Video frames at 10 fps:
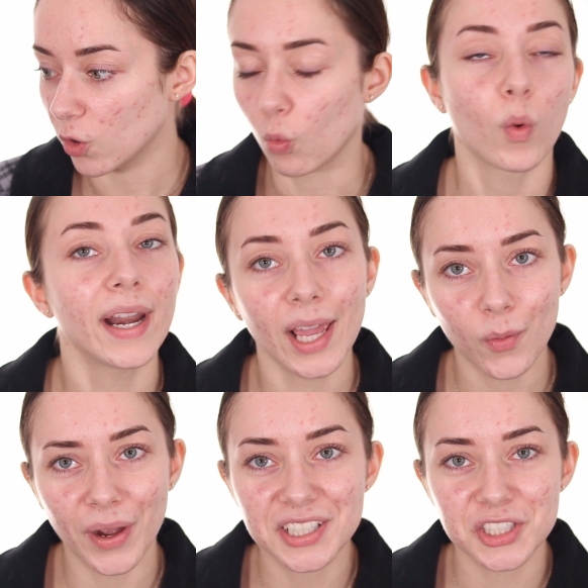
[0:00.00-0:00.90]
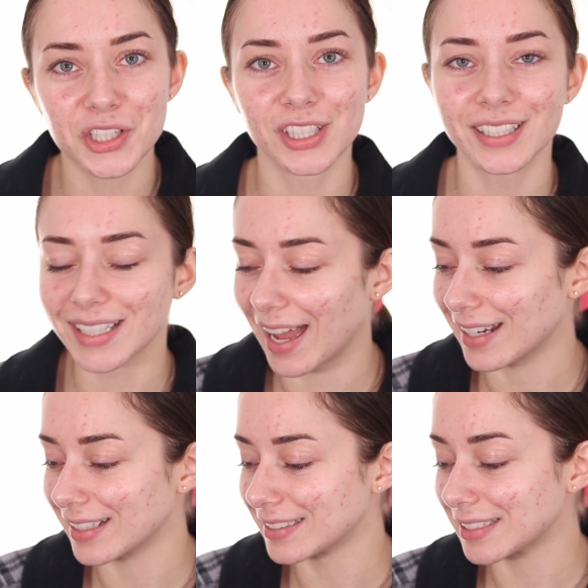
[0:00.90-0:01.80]
when I went to look
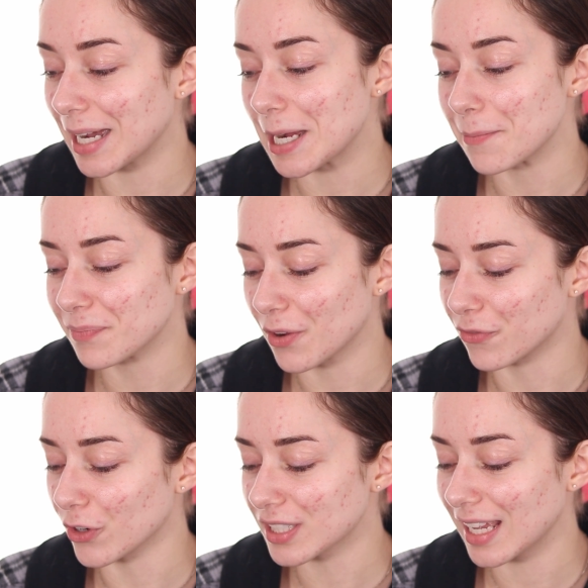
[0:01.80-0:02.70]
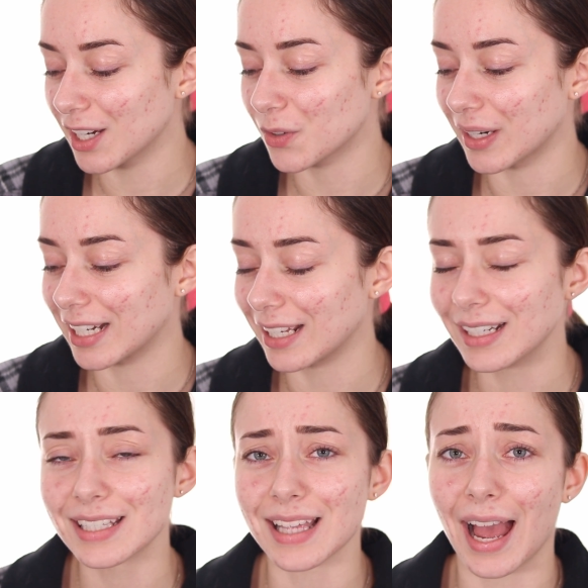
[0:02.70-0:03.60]
at it, the first ingredient
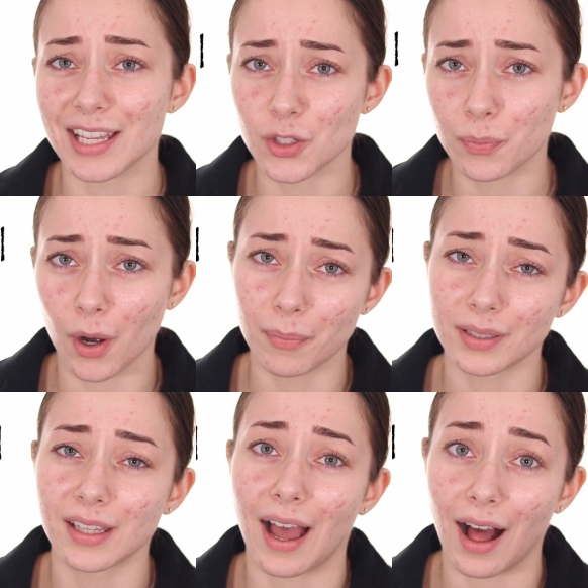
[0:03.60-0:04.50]
is isopropyl